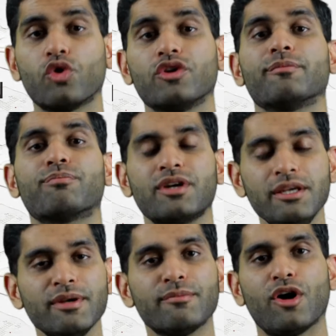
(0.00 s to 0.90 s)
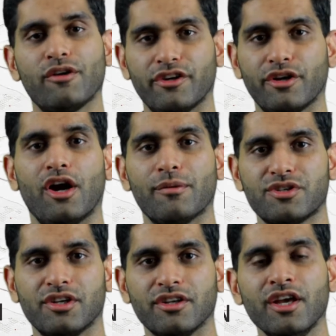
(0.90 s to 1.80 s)
or the premium of an
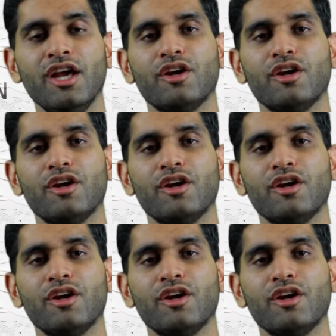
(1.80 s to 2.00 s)
option